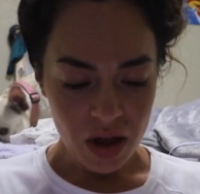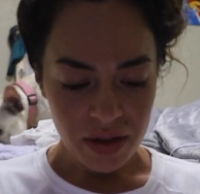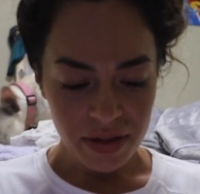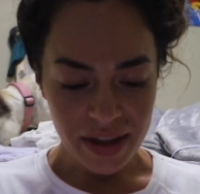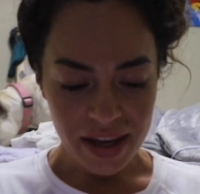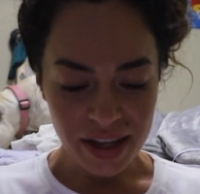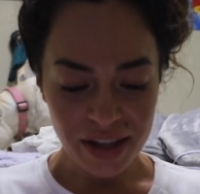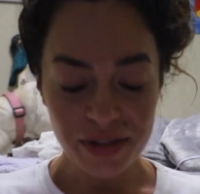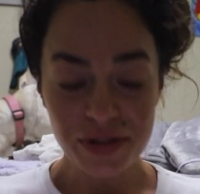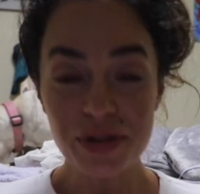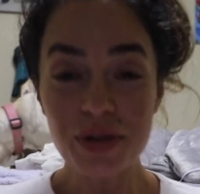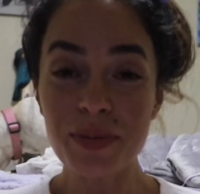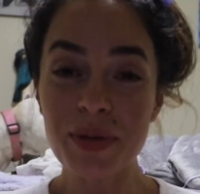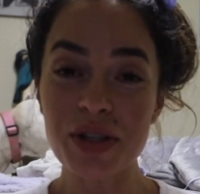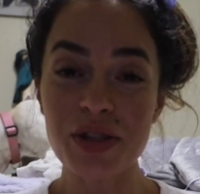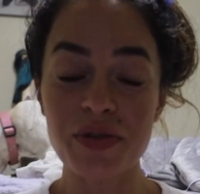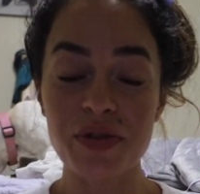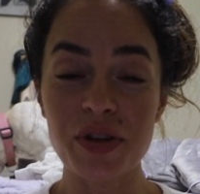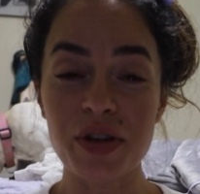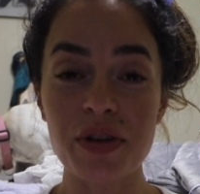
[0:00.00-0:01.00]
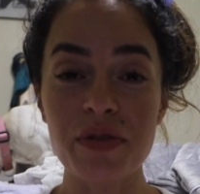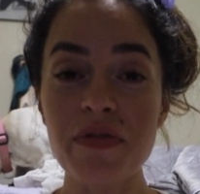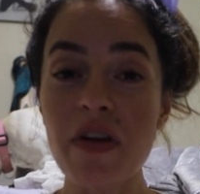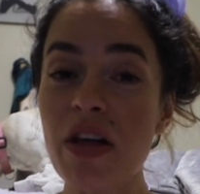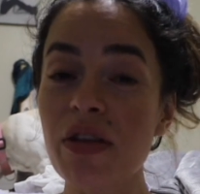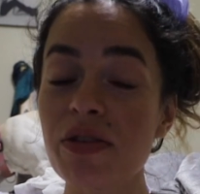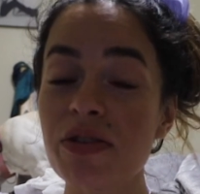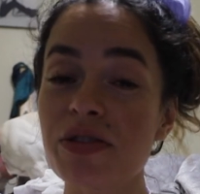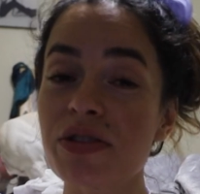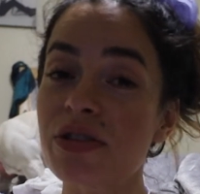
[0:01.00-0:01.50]
Thank you so much for your
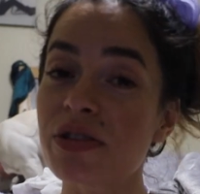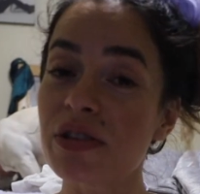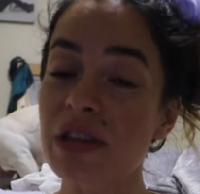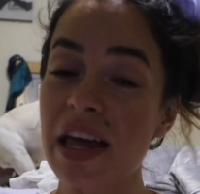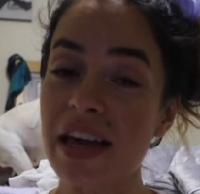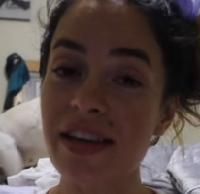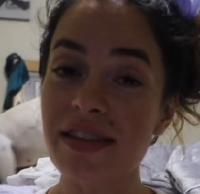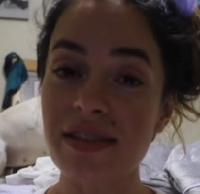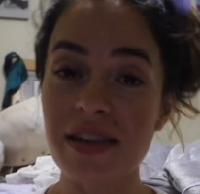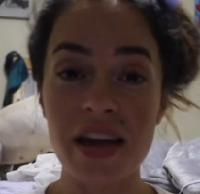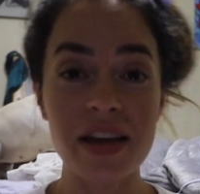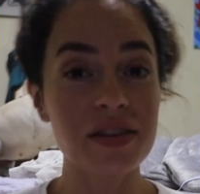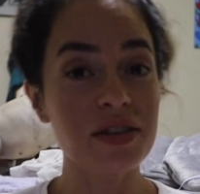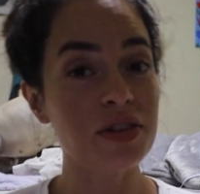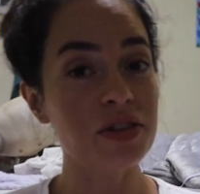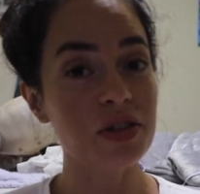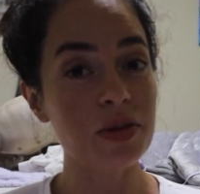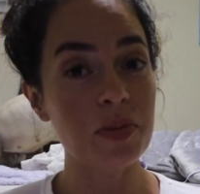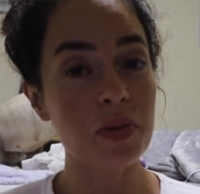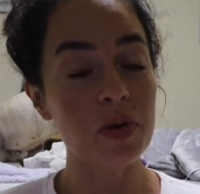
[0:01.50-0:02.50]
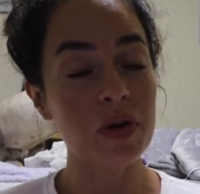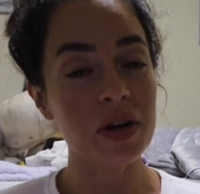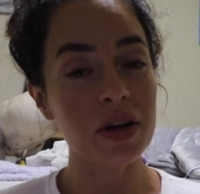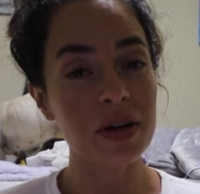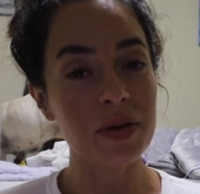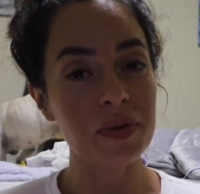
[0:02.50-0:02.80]
follows, your likes, and your support.